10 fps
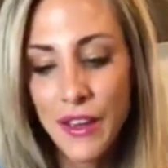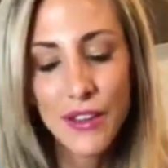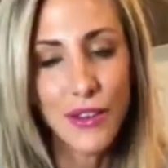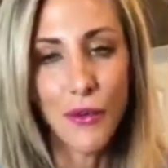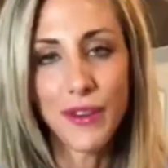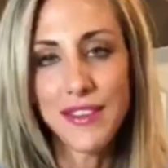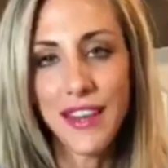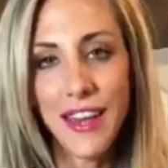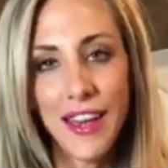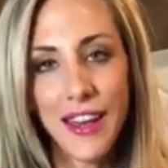so once
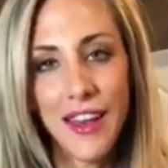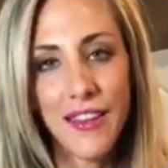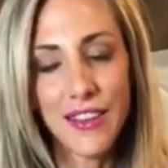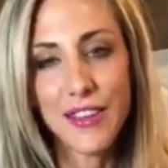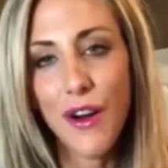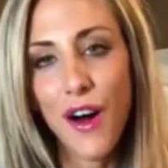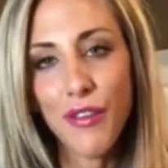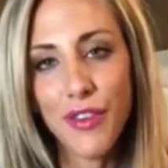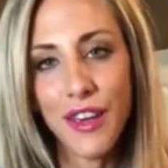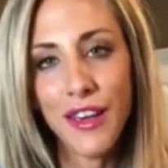again, that's
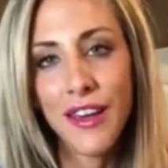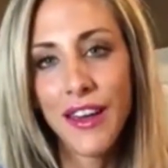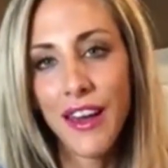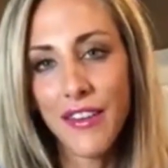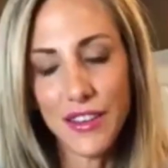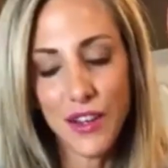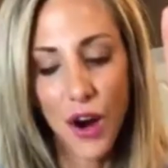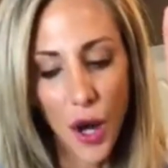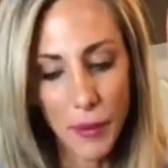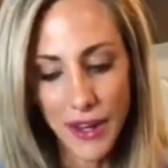coffee, that's
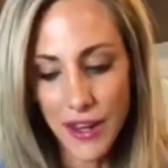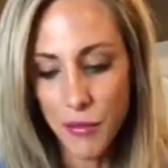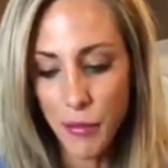carbonated